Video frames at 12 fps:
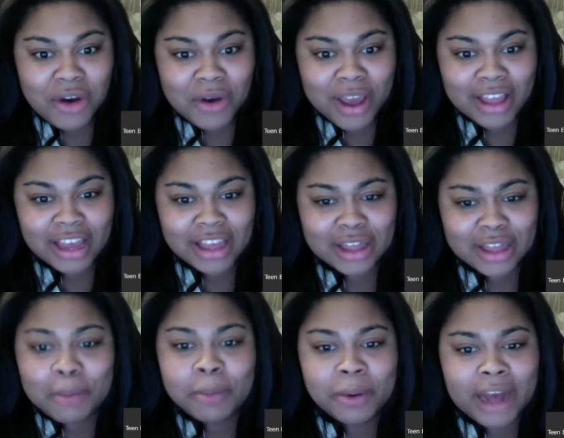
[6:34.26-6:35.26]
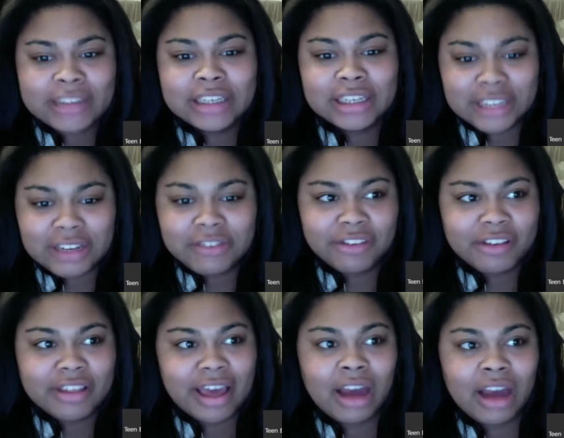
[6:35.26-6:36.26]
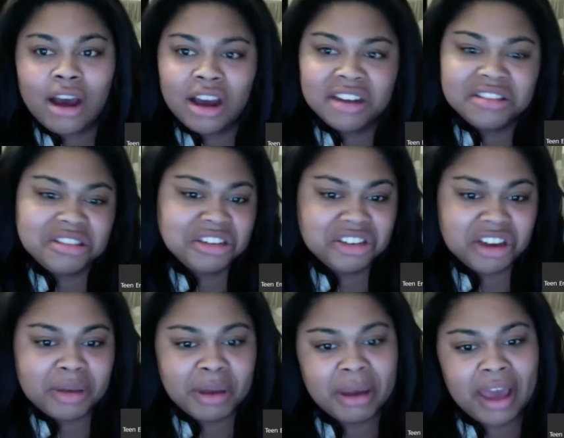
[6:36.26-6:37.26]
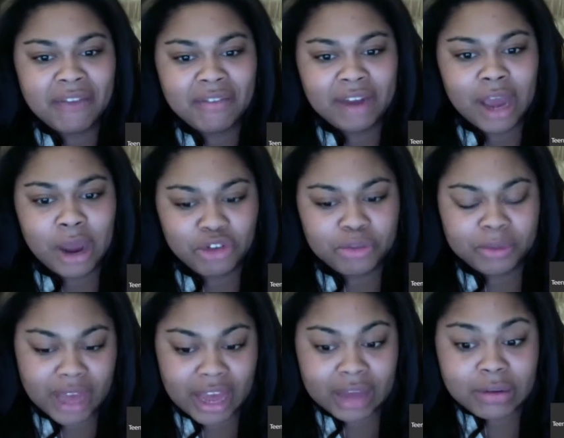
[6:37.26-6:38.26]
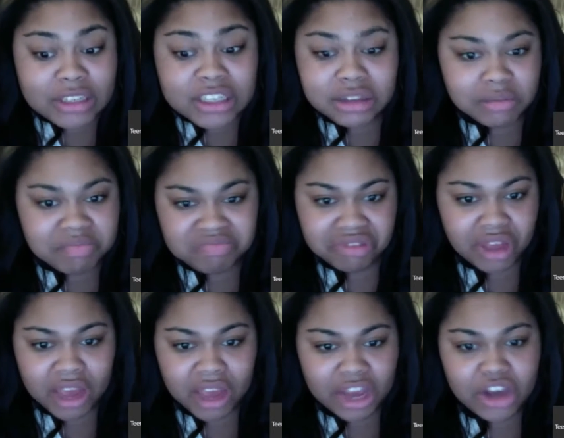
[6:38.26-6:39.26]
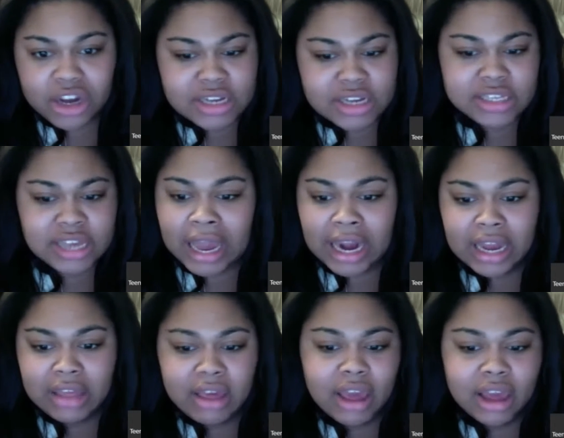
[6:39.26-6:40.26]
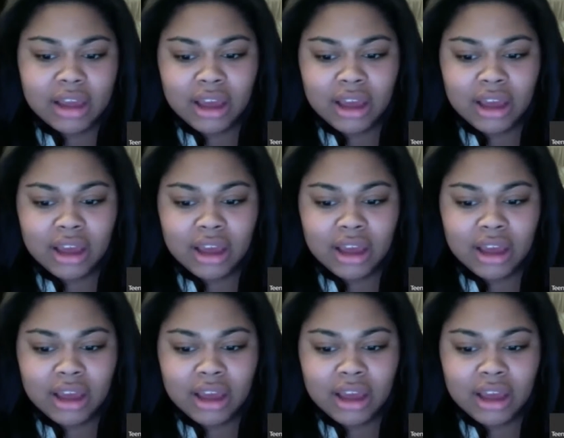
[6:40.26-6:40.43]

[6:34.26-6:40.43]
and like the processing for that honestly took about half an hour for me. I couldn't say anything.